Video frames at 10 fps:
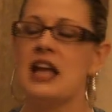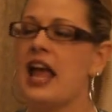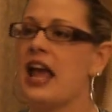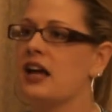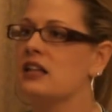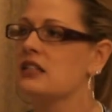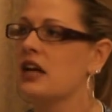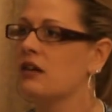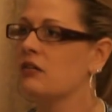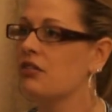And
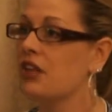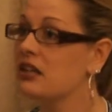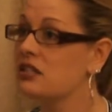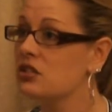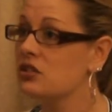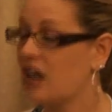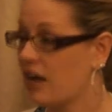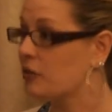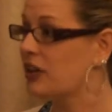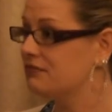uh, thanks to the
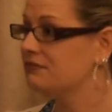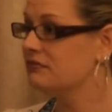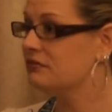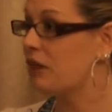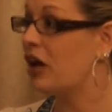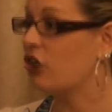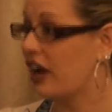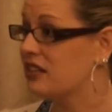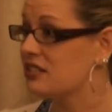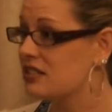government, Pell
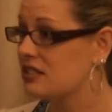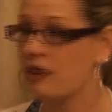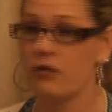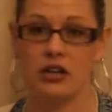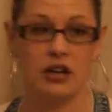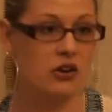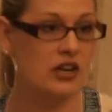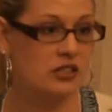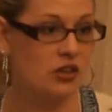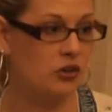Grants, everyone, you
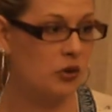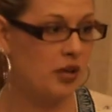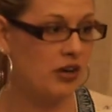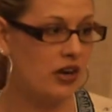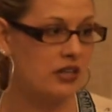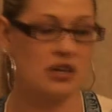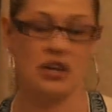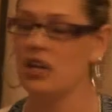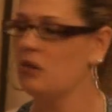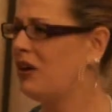guys all know what Pell Grants?
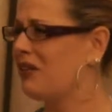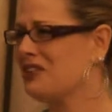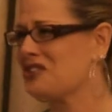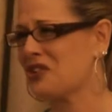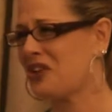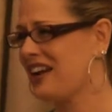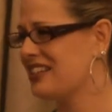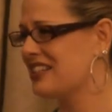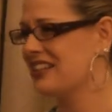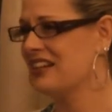Pell Grants are
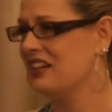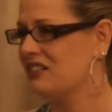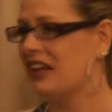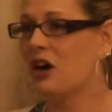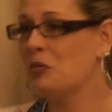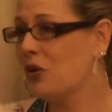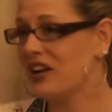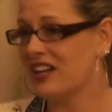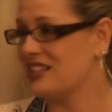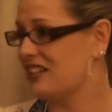great. They help poor
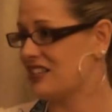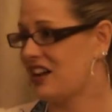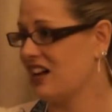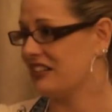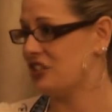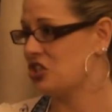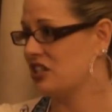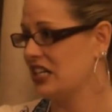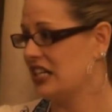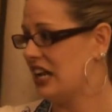kids get to college.
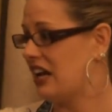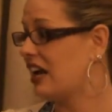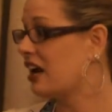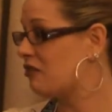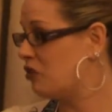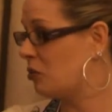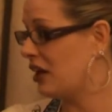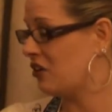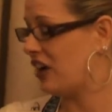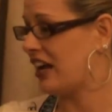And I got a full
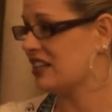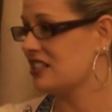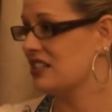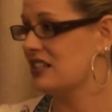Pell Grant.